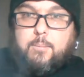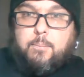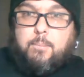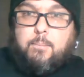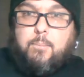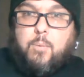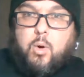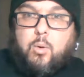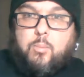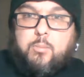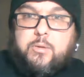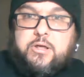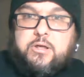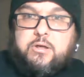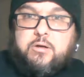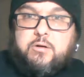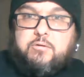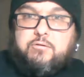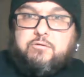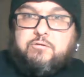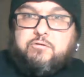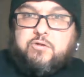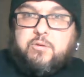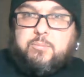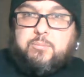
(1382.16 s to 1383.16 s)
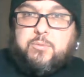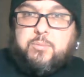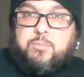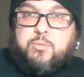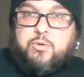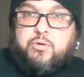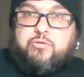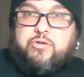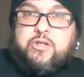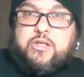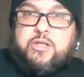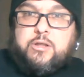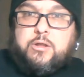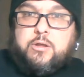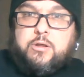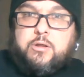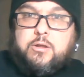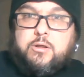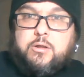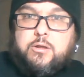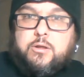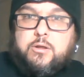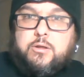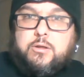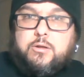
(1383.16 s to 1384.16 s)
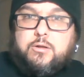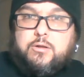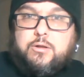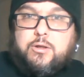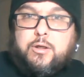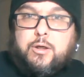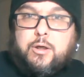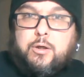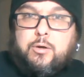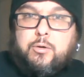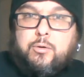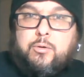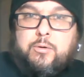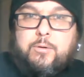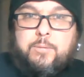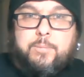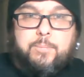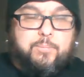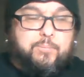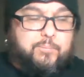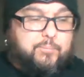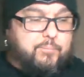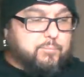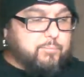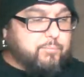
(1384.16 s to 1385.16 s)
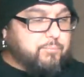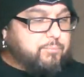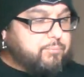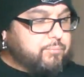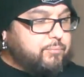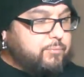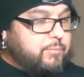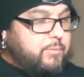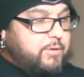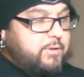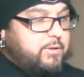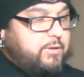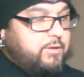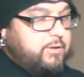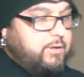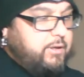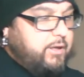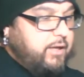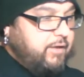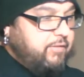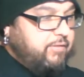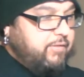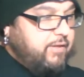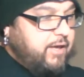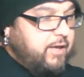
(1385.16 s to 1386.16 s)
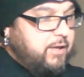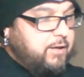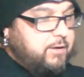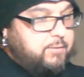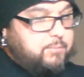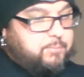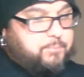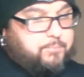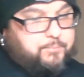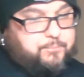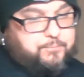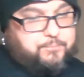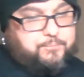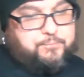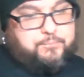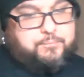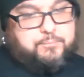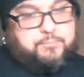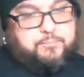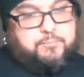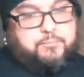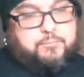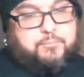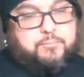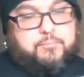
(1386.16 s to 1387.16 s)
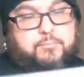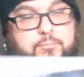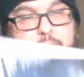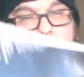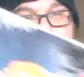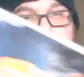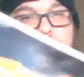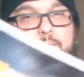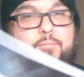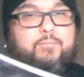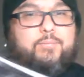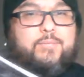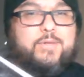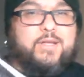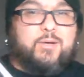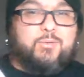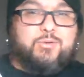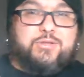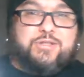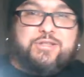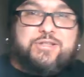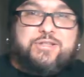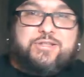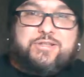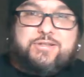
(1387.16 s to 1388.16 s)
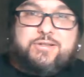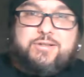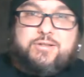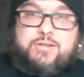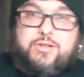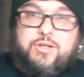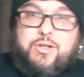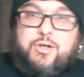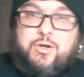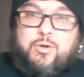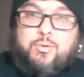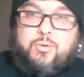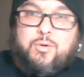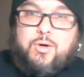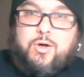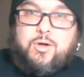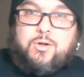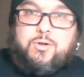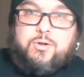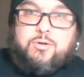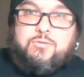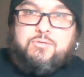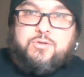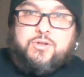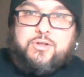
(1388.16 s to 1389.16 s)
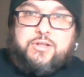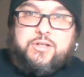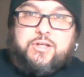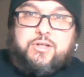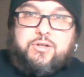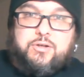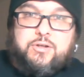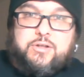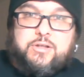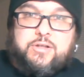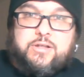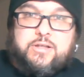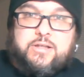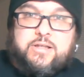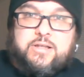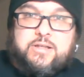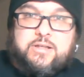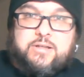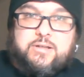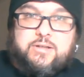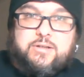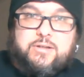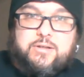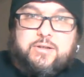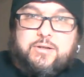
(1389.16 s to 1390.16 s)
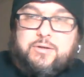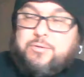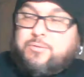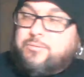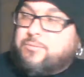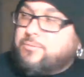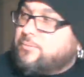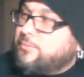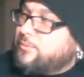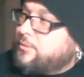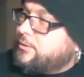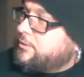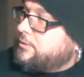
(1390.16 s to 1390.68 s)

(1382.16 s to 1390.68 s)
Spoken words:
moment from the movie, you know? And then I was just, you know, all over Akira today, you know?